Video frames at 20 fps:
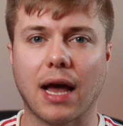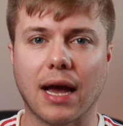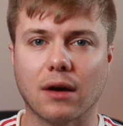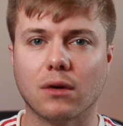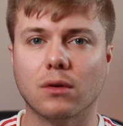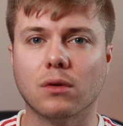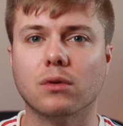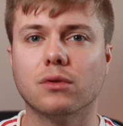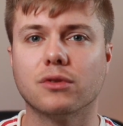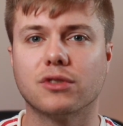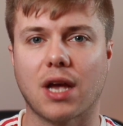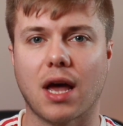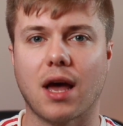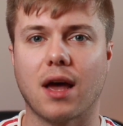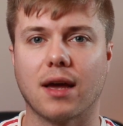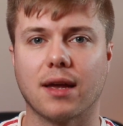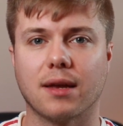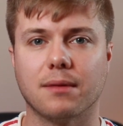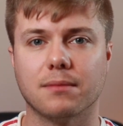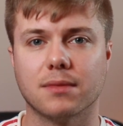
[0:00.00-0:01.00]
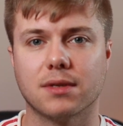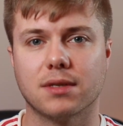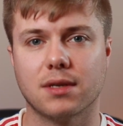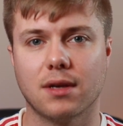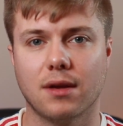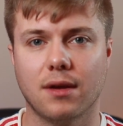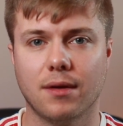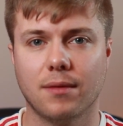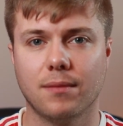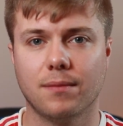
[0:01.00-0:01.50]
at all times.
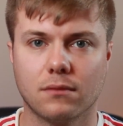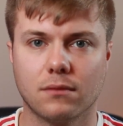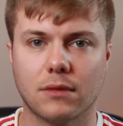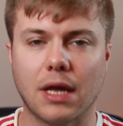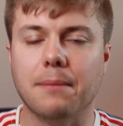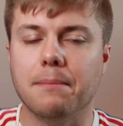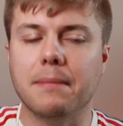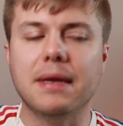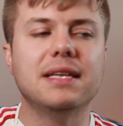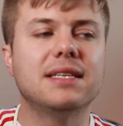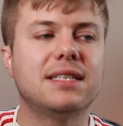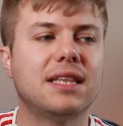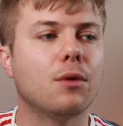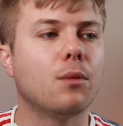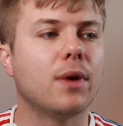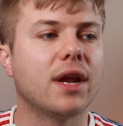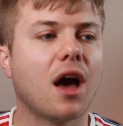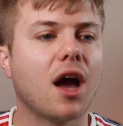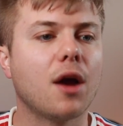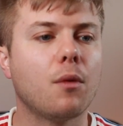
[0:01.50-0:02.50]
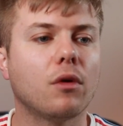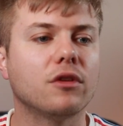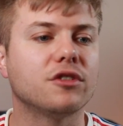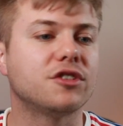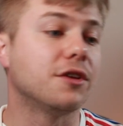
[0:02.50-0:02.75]
It means that when I want